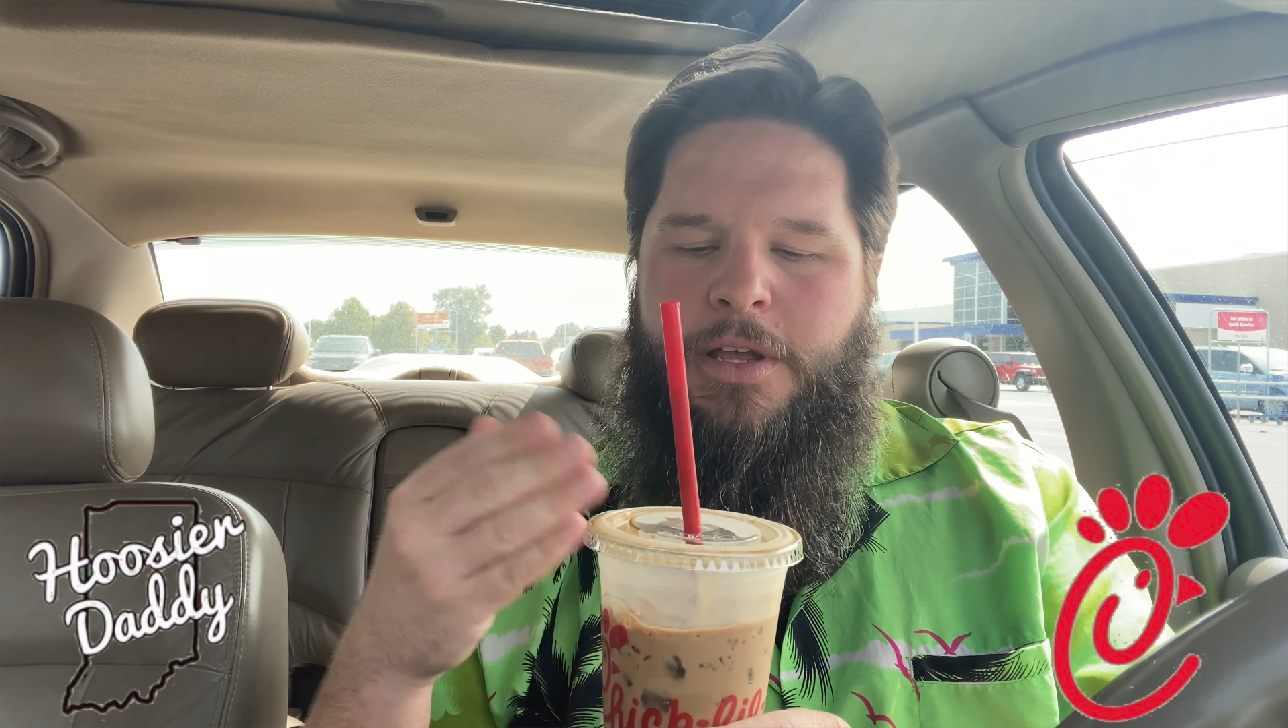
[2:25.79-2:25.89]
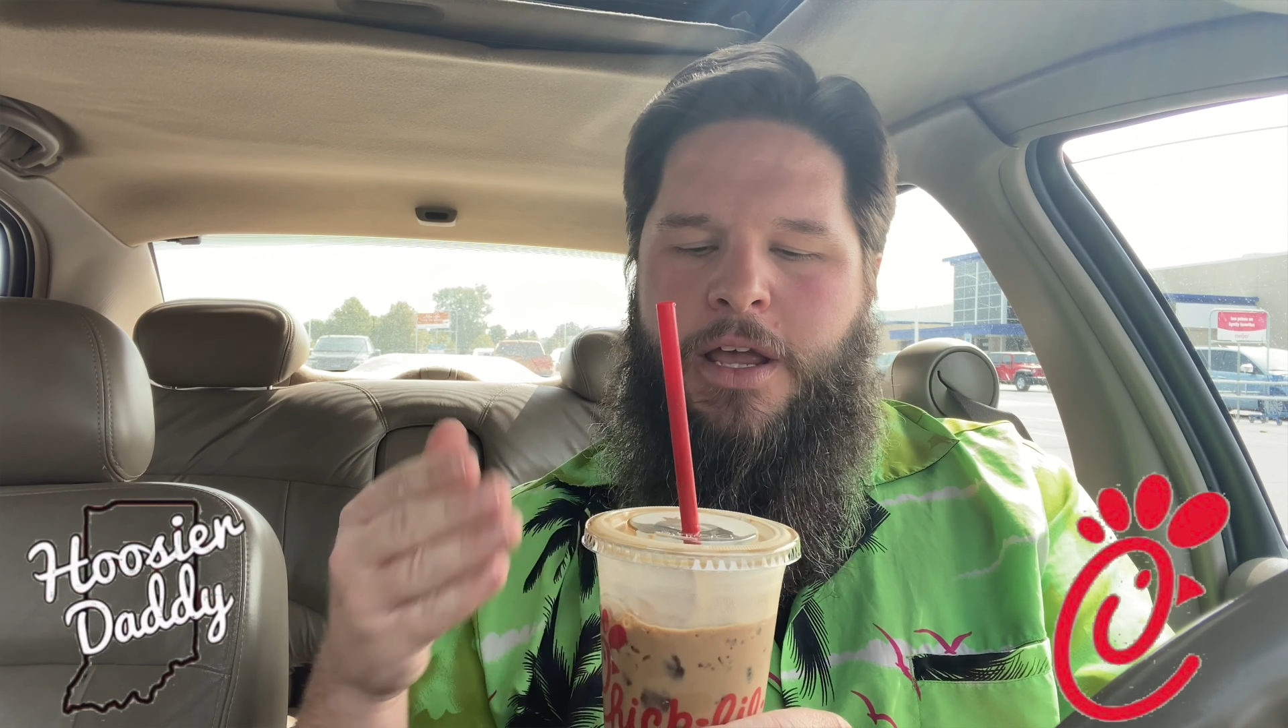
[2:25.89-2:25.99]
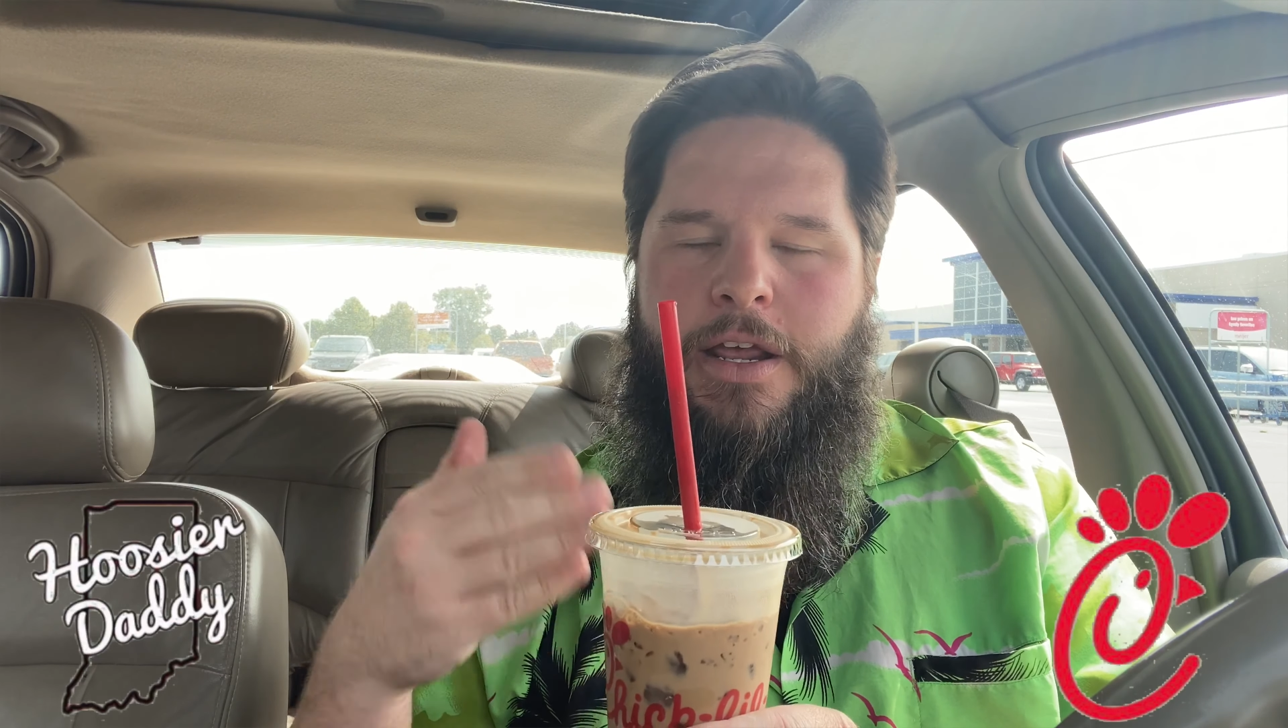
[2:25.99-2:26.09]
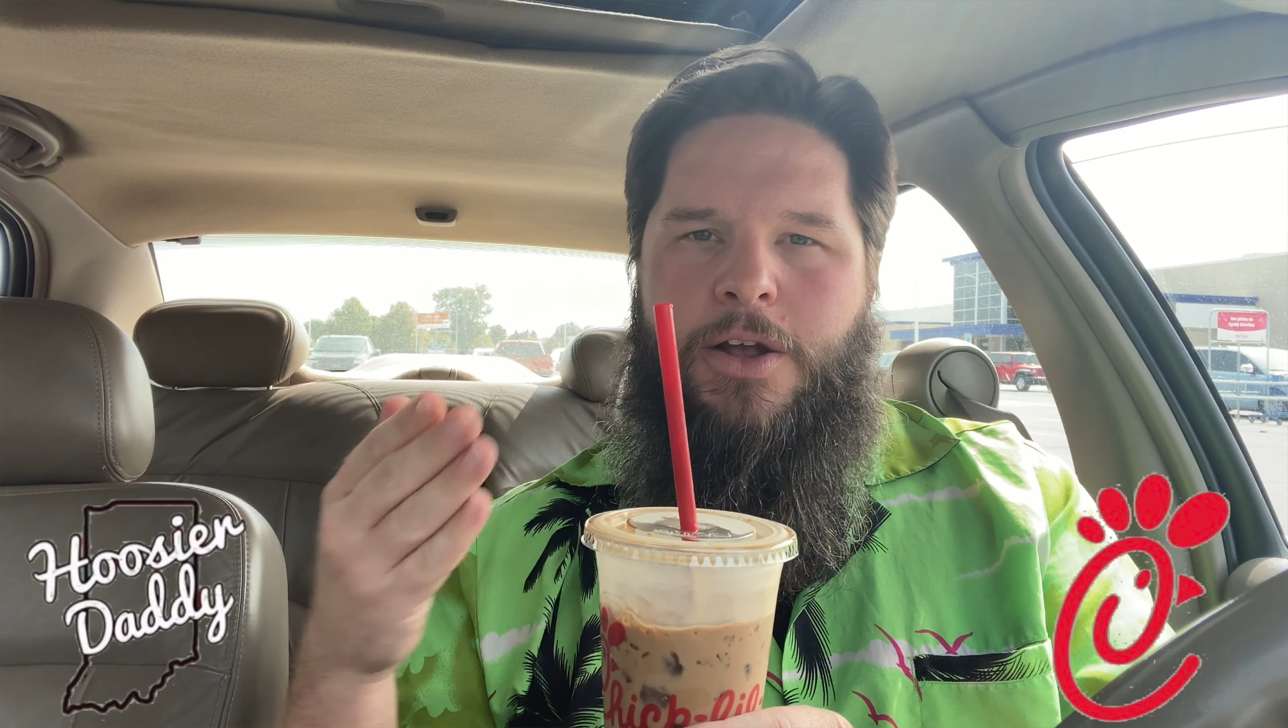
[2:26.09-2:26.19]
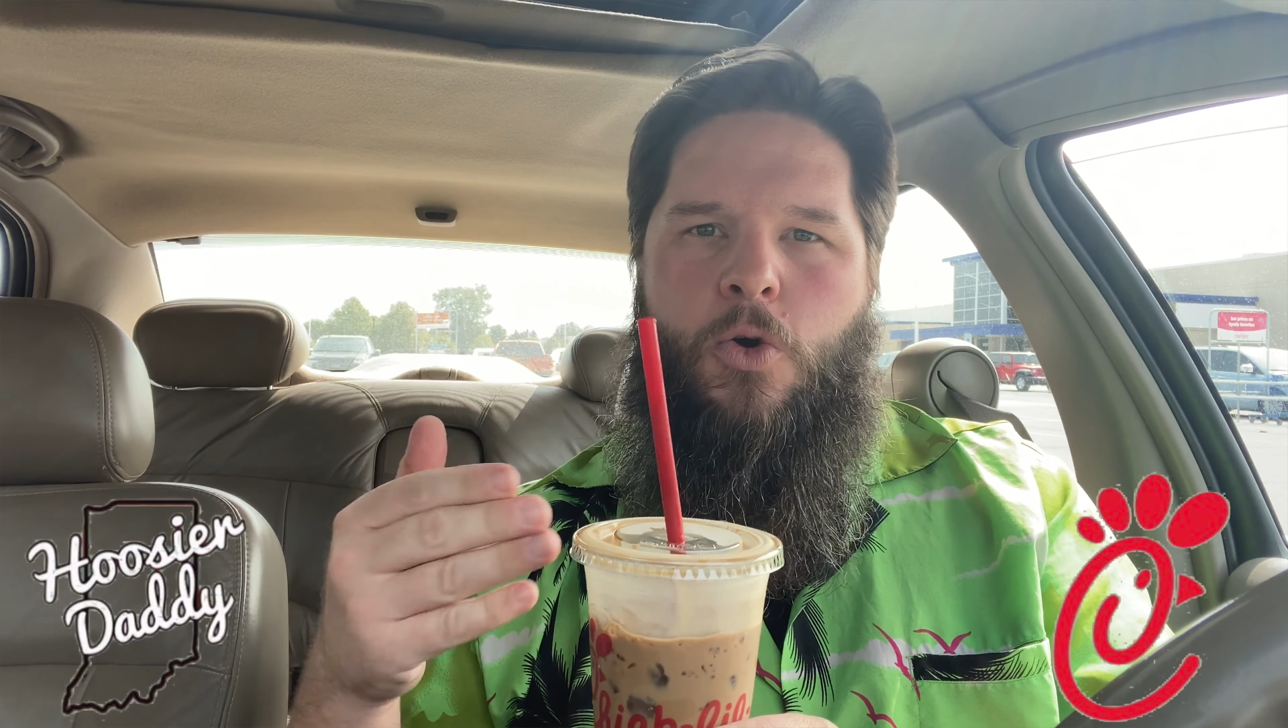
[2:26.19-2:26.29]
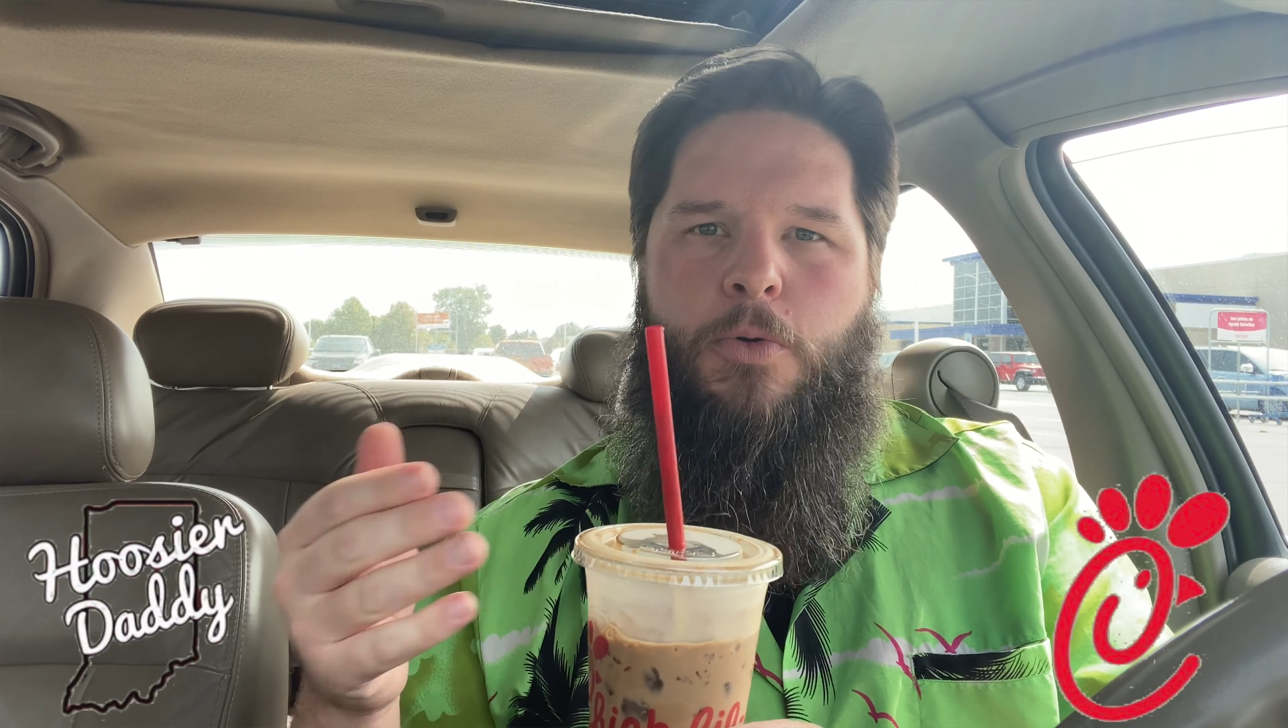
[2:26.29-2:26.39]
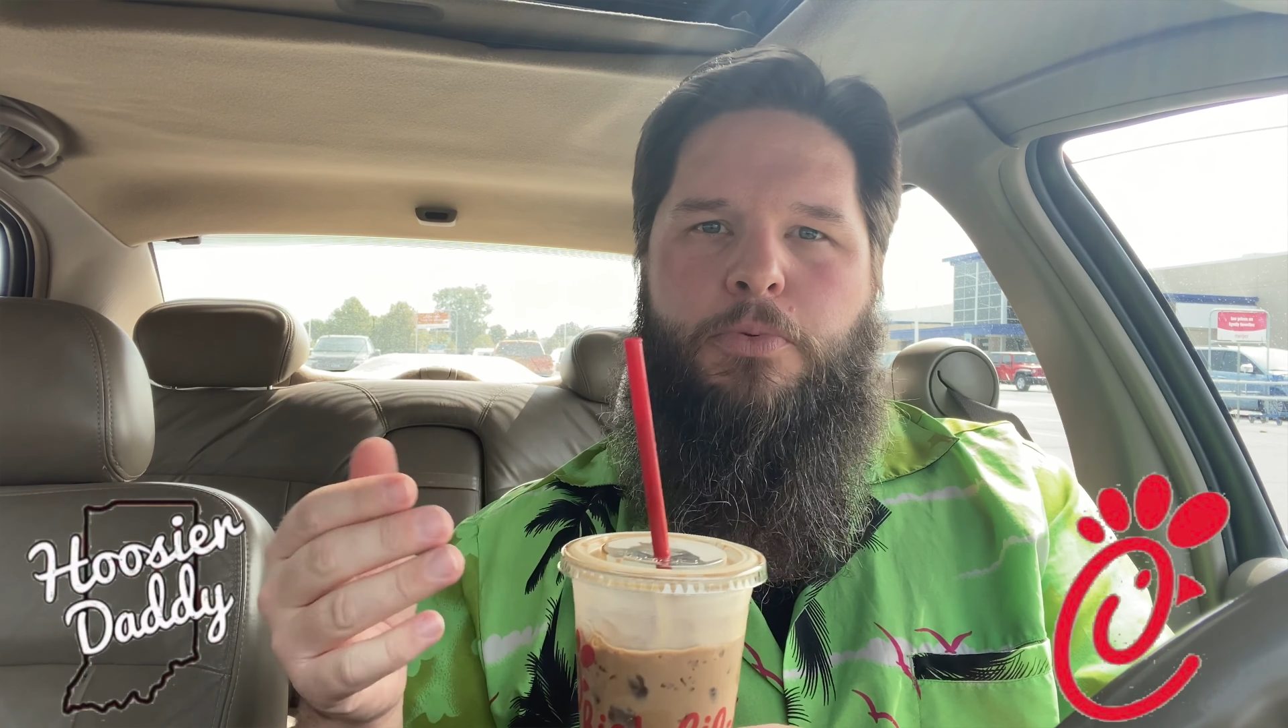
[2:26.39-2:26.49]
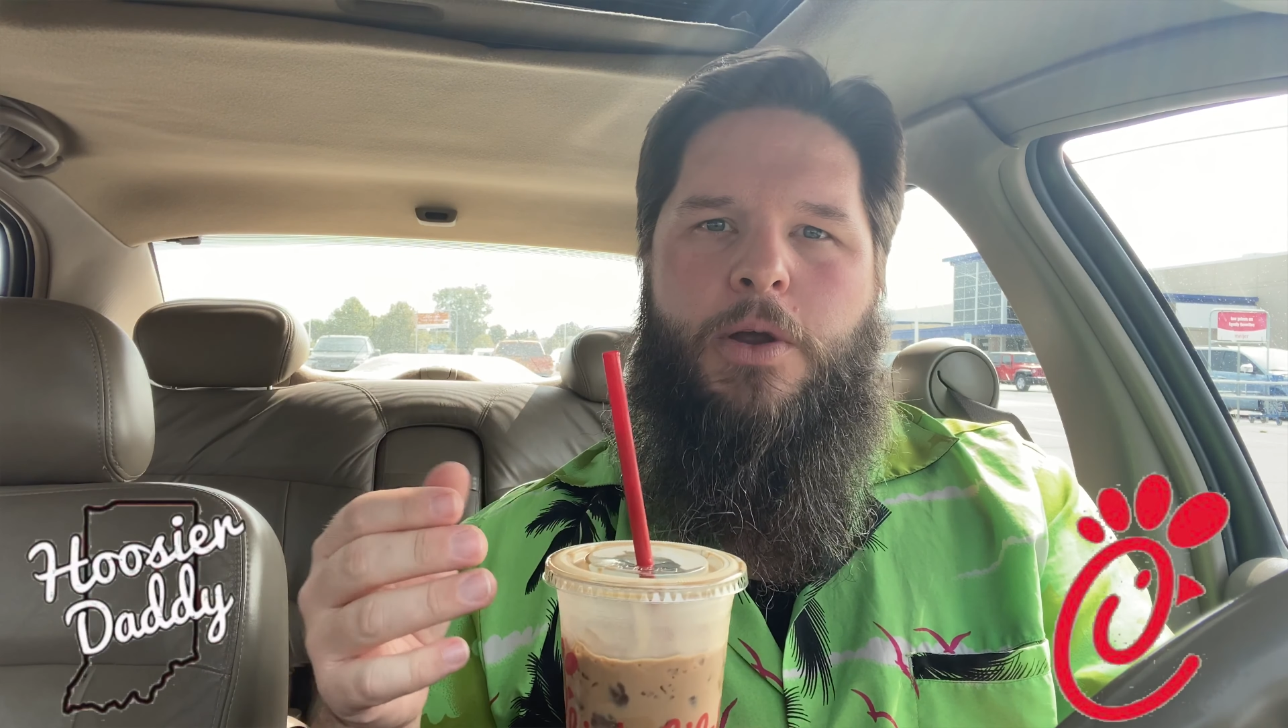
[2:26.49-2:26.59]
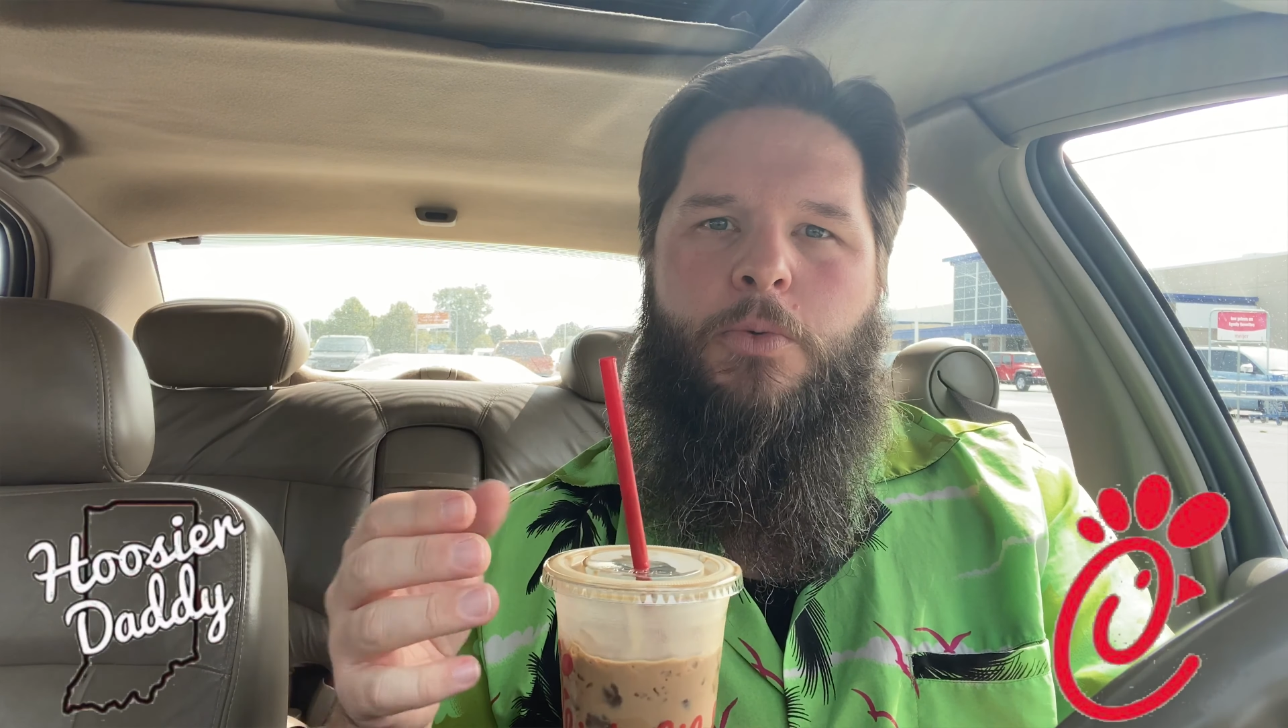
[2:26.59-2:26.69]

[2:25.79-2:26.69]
kind of incorporate